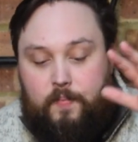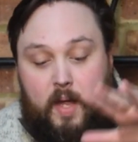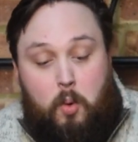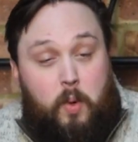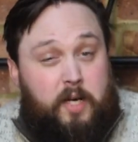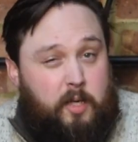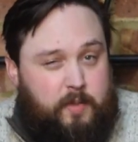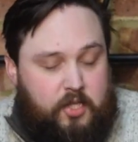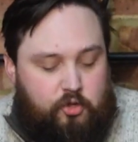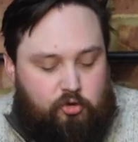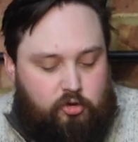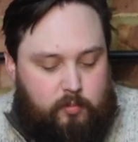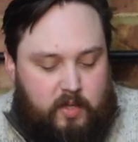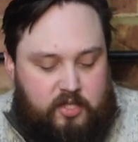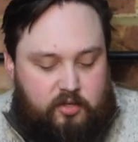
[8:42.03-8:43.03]
Now when I'm
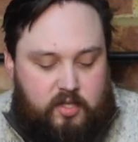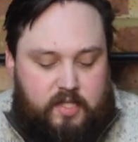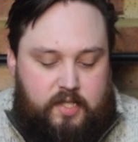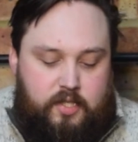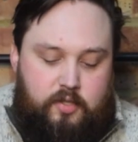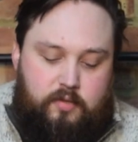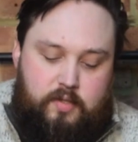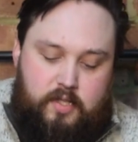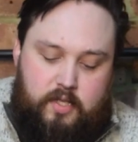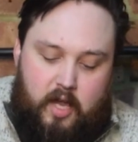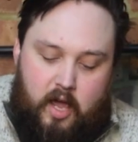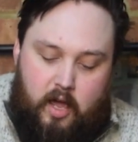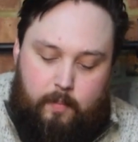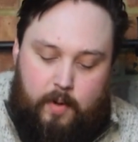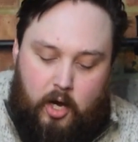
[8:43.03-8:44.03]
storing my dry suits,
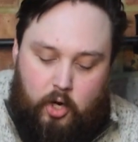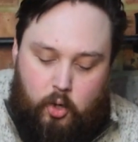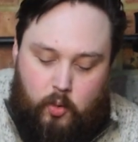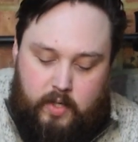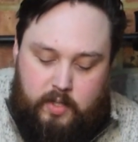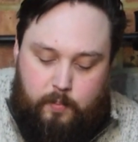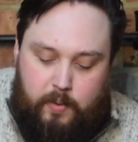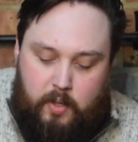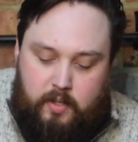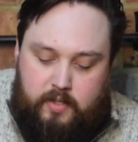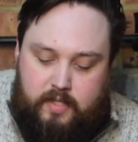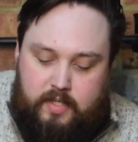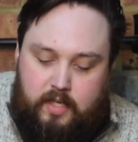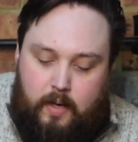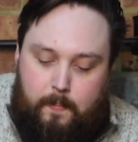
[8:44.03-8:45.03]
I always put
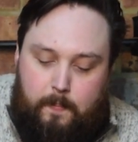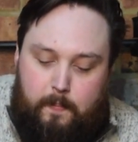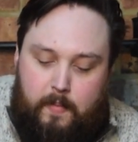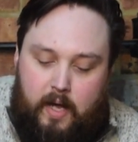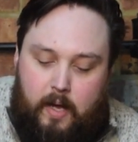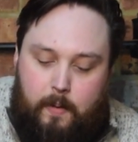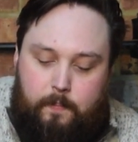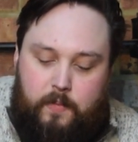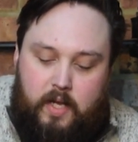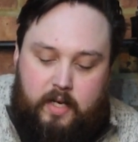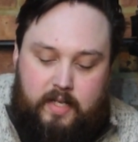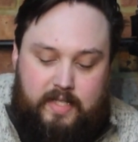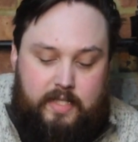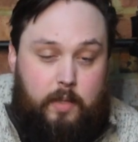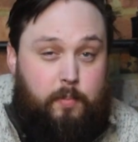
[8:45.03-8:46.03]
some
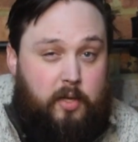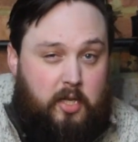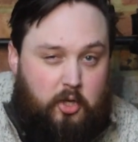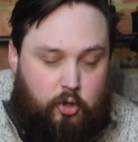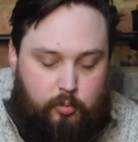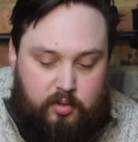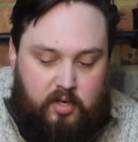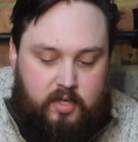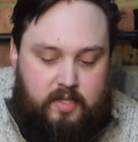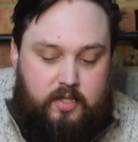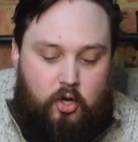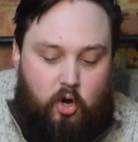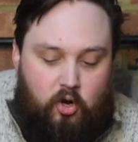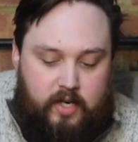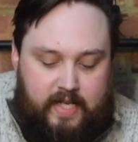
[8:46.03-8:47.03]
kind of zipper lubricant
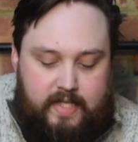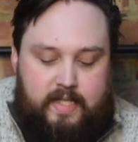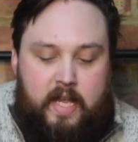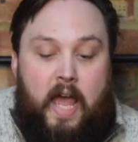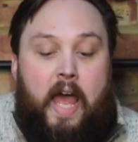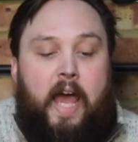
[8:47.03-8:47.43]
on it,